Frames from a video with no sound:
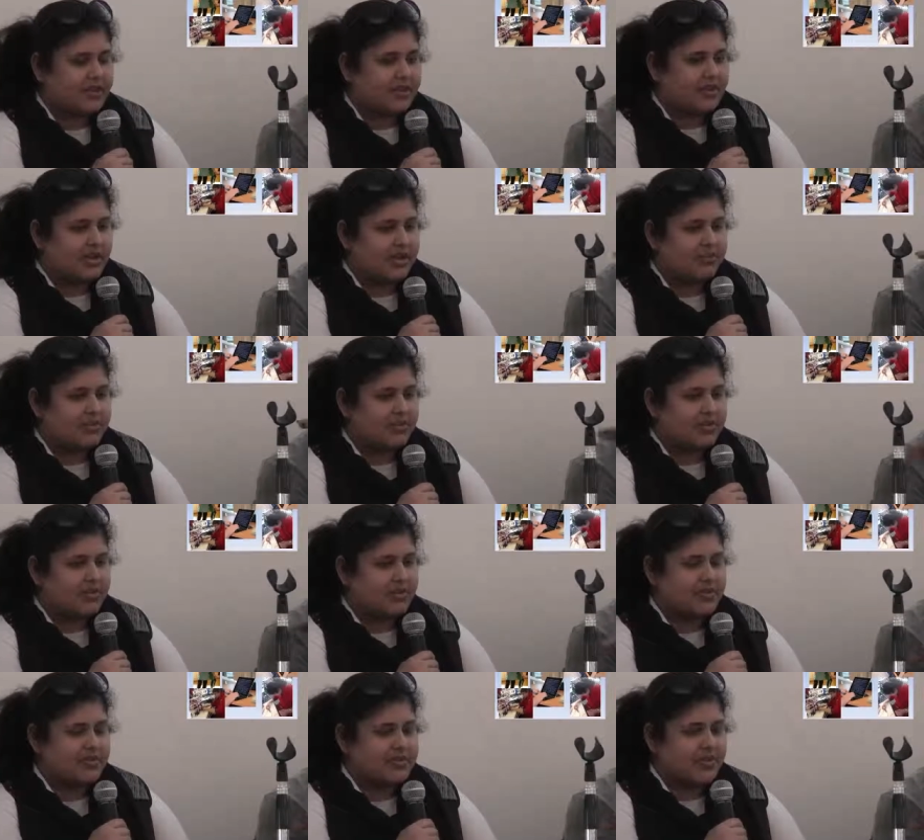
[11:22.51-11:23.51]
not able to
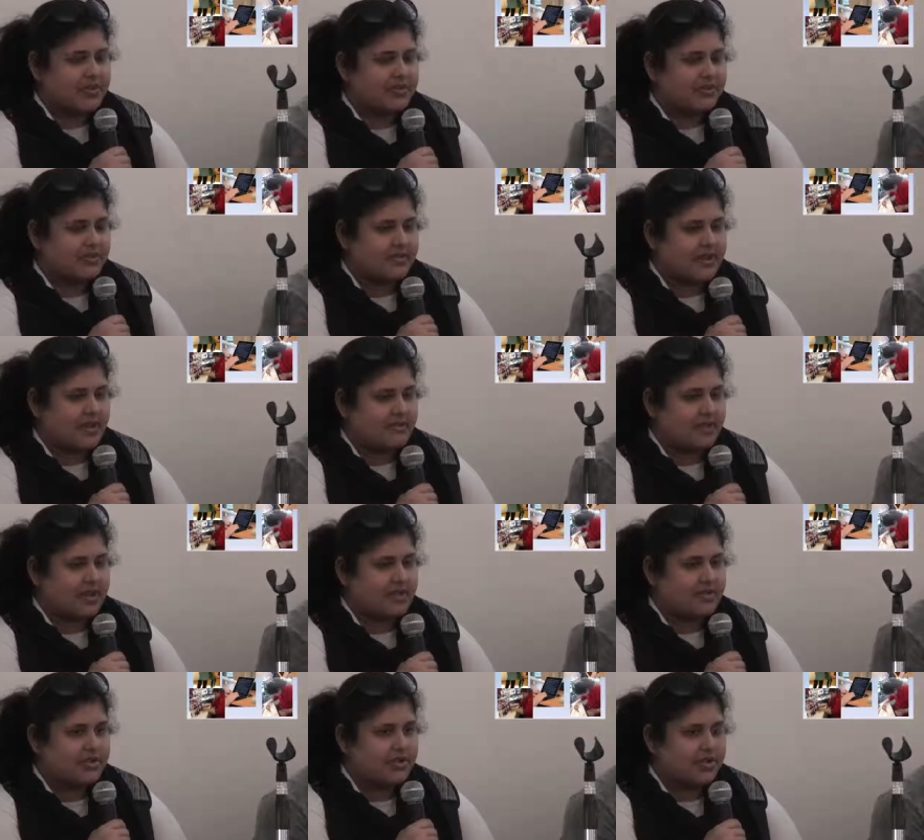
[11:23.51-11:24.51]
use it that much.